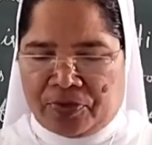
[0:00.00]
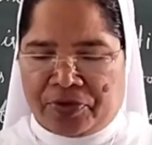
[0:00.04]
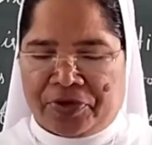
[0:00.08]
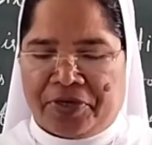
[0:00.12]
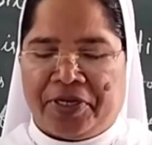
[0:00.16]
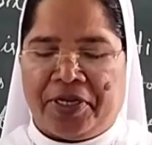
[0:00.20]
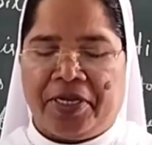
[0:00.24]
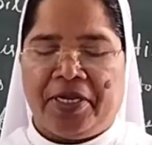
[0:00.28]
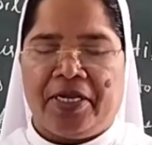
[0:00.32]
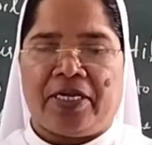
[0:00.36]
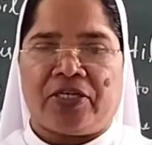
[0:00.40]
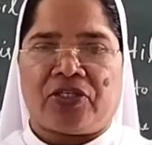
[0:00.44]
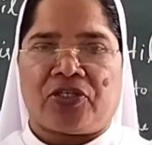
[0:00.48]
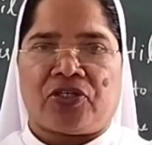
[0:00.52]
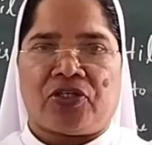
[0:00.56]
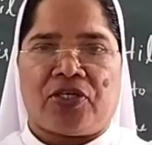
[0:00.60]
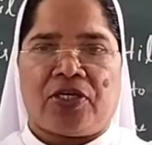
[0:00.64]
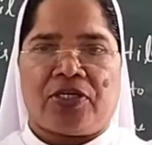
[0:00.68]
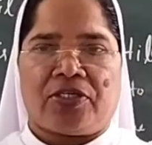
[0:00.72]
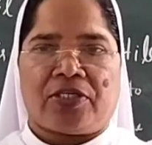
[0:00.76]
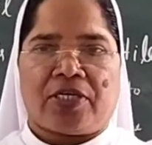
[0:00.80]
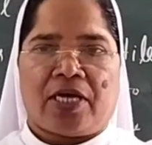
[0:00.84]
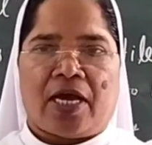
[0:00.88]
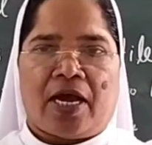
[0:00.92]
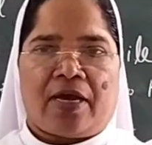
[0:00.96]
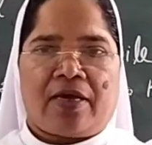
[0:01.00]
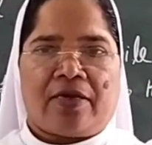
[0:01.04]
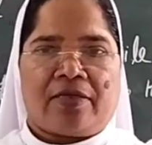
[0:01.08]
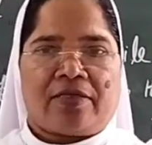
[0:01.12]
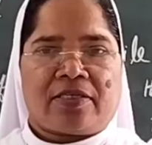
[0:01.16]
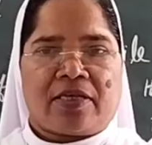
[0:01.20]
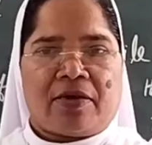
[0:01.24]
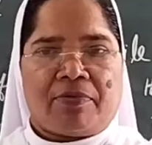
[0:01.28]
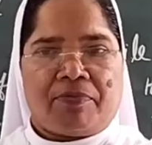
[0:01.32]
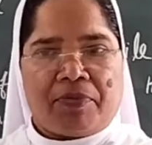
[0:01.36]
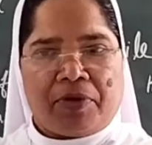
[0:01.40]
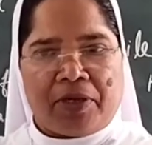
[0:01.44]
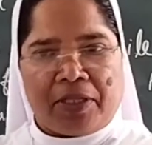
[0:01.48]
for tea estate, and
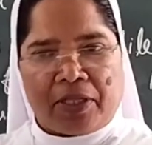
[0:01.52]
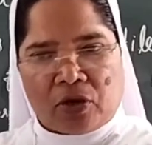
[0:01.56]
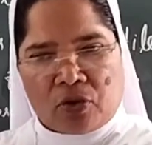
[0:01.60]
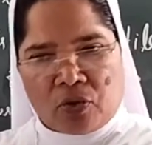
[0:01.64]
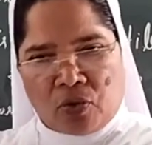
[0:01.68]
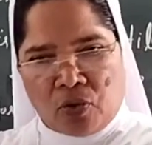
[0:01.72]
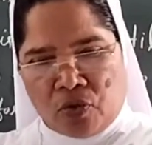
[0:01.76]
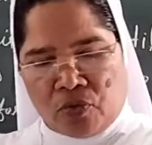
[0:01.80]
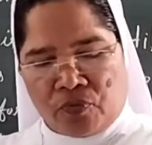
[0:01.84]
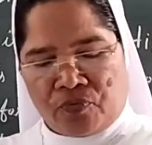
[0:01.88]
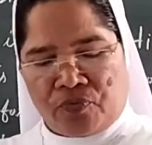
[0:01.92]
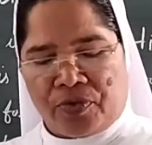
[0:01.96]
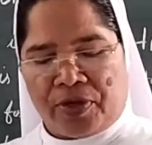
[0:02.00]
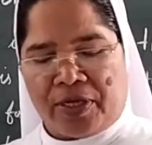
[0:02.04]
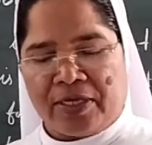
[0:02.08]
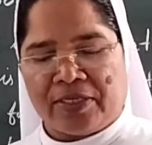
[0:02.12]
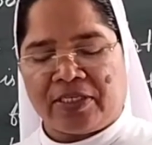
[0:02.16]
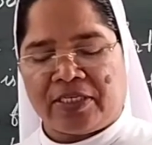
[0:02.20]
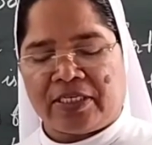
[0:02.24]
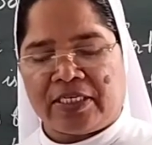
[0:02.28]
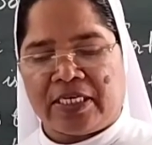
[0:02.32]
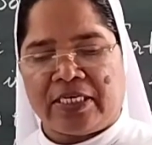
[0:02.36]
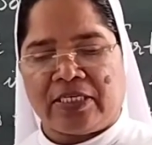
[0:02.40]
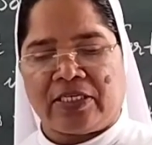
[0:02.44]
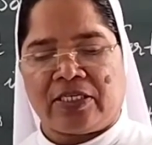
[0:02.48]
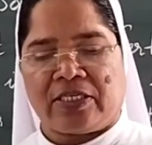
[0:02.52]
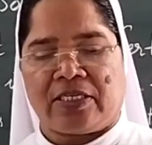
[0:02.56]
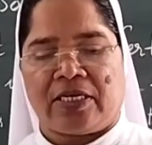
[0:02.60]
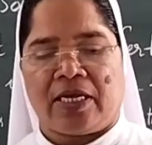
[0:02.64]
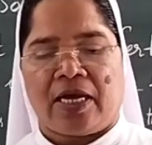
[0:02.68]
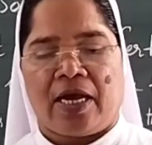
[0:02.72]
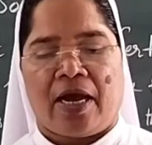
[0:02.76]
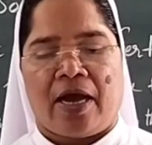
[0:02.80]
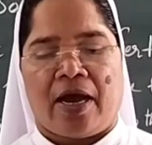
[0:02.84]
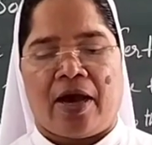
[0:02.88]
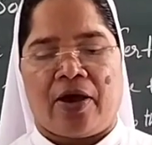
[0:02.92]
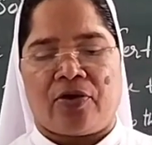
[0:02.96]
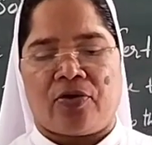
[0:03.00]
some of the coffee
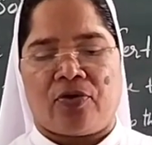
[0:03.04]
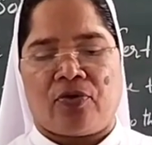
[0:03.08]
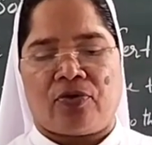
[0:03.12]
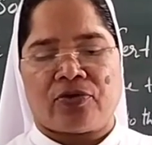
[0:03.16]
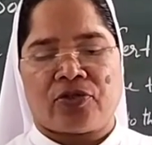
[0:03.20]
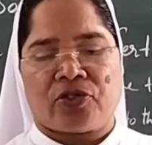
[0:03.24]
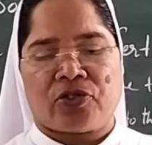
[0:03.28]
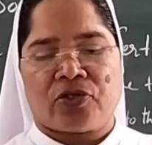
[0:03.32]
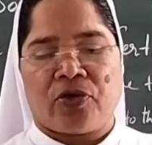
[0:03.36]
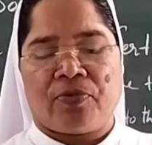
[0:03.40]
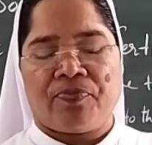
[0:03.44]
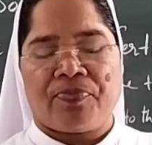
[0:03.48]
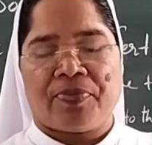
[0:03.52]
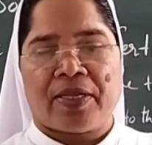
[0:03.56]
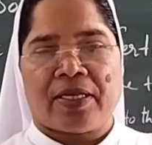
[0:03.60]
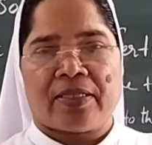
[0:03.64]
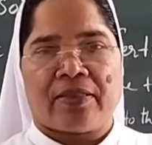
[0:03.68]
estate, and also